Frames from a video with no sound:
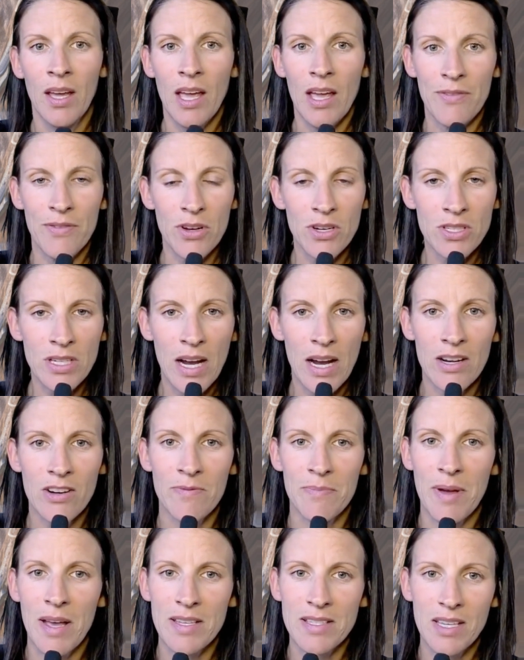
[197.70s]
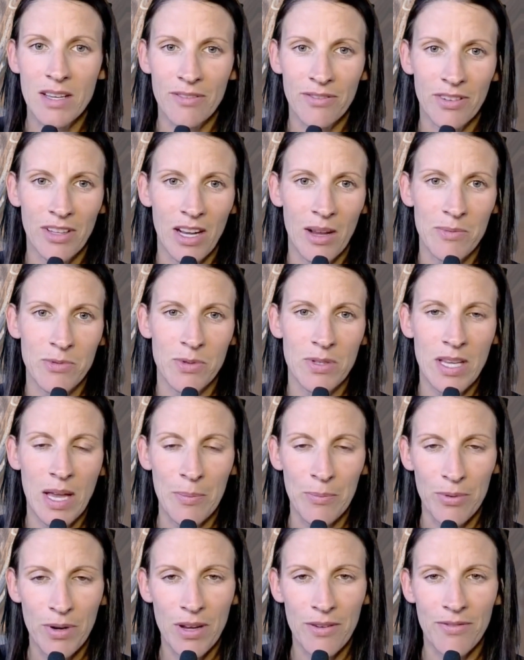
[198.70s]
If you're tired of masking flare-ups with
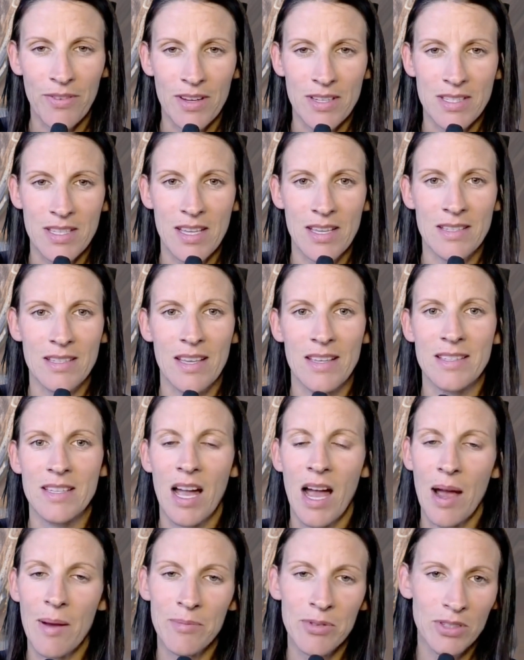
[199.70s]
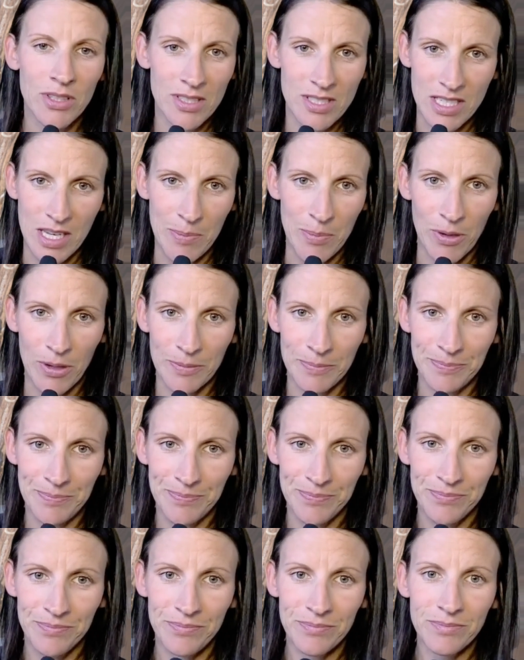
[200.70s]
temporary fixes, it's time to look deeper.
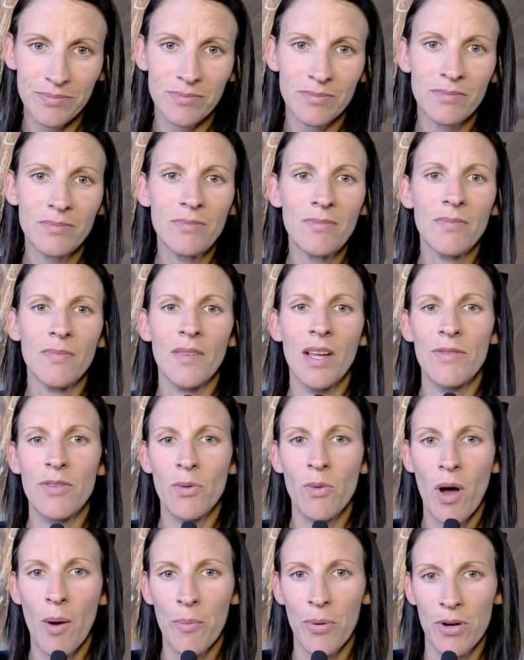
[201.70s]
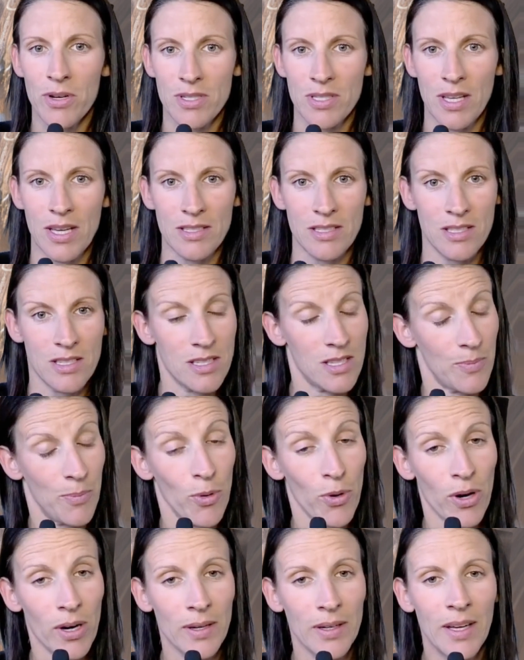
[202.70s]
If you want personalized
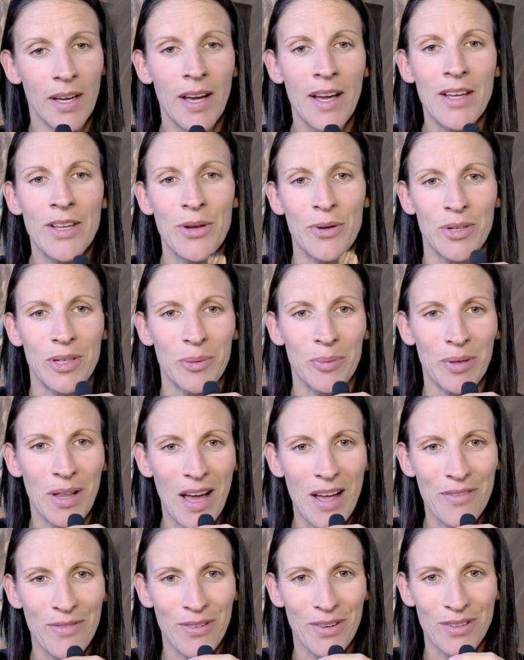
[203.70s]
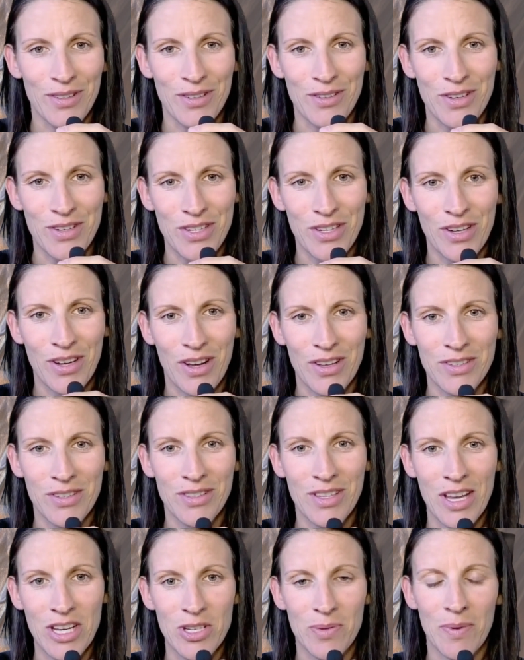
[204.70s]
support, you can apply for a nutrition
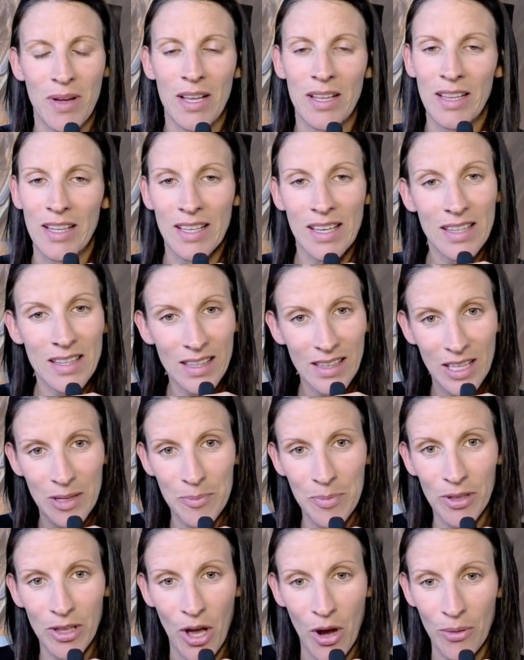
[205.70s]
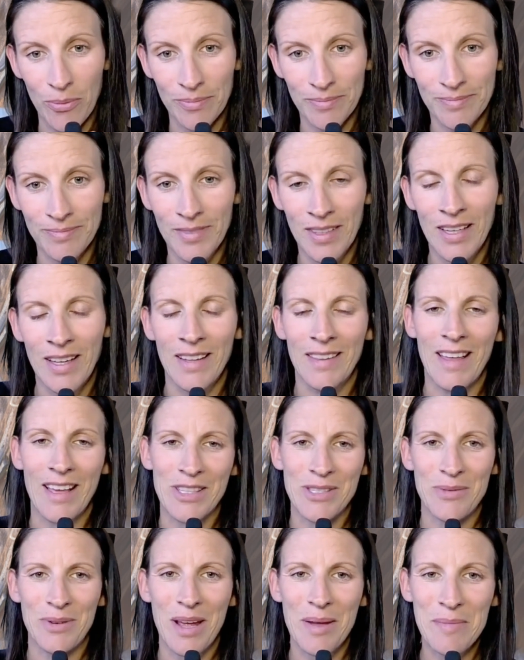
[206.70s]
consultation by clicking the link below.
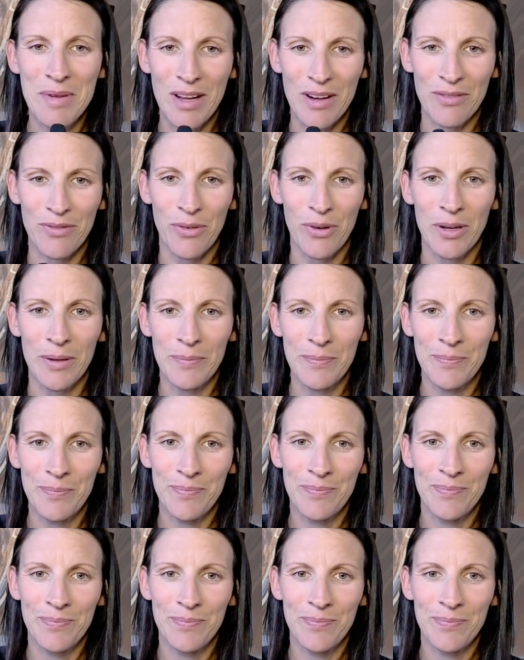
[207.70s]
That's what I'm here for.